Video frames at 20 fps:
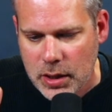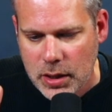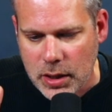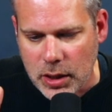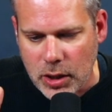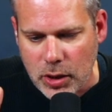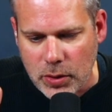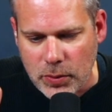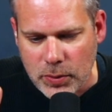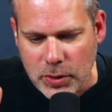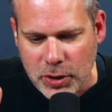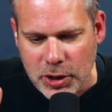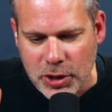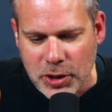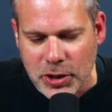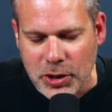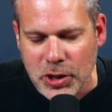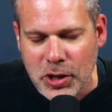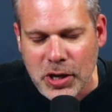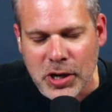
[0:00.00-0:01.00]
you know, you,
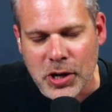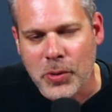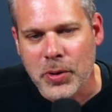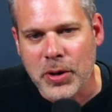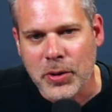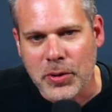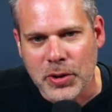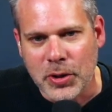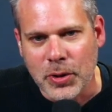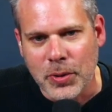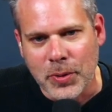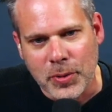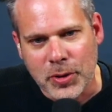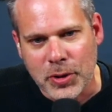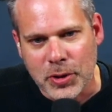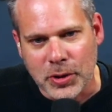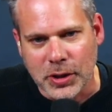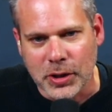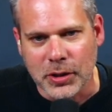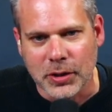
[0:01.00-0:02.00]
you didn't know what you were doing
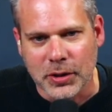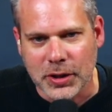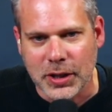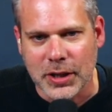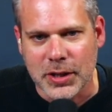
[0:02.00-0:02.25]
with your little